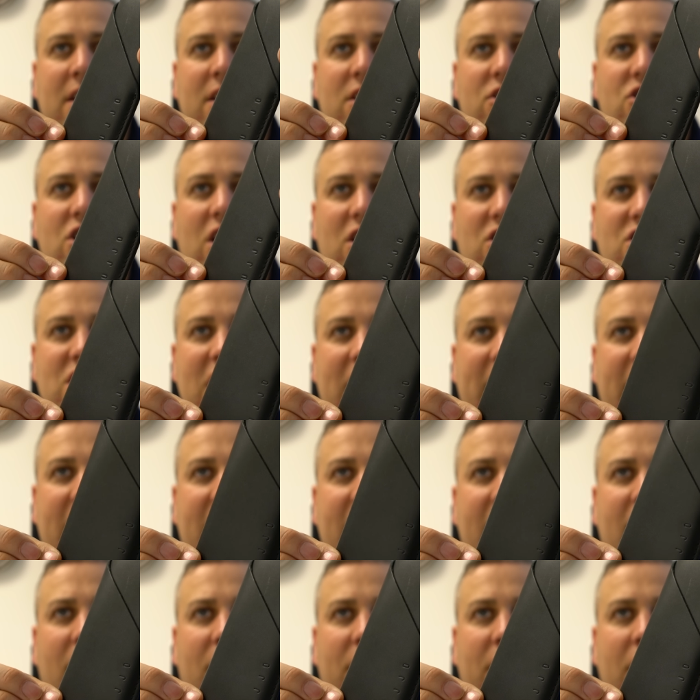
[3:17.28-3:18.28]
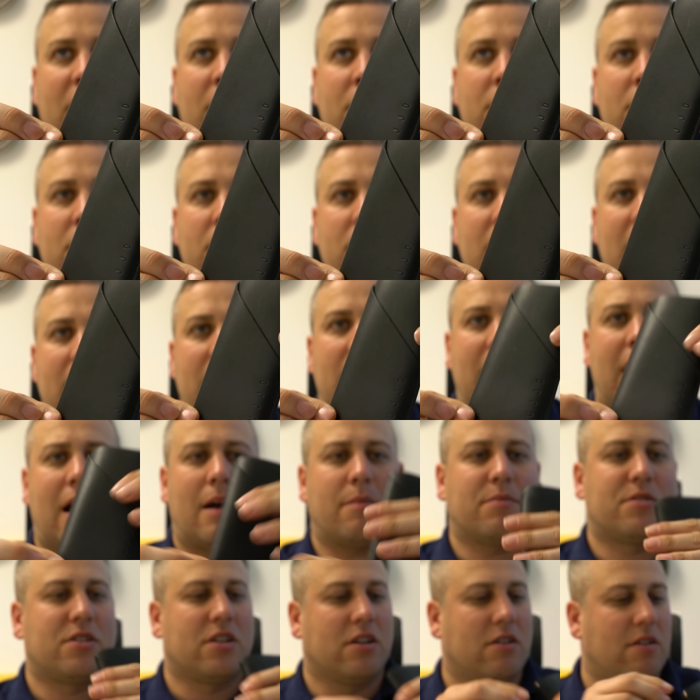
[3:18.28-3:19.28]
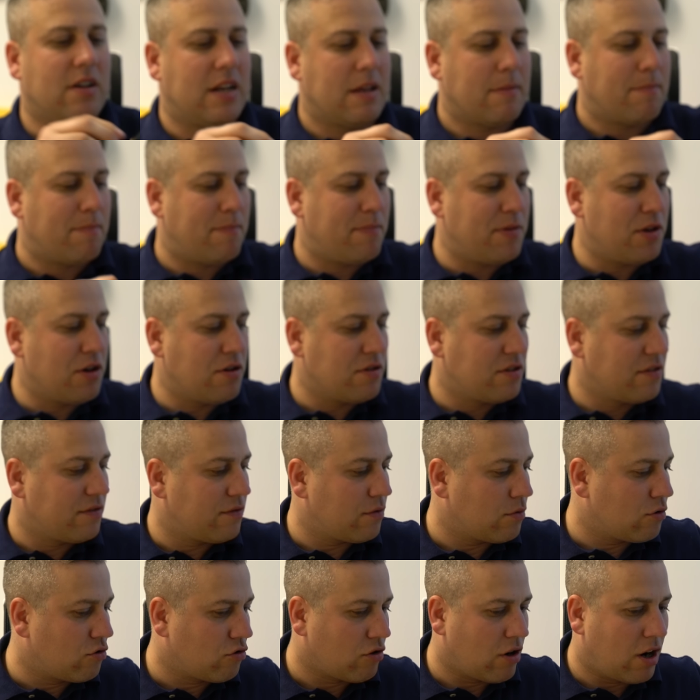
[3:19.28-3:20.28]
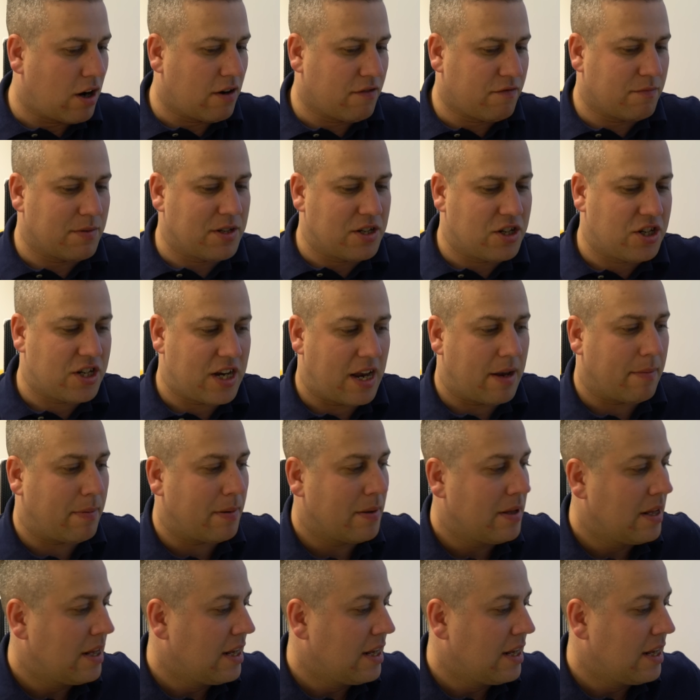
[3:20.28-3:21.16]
Just check that out though. Absolutely beautiful craftsmanship.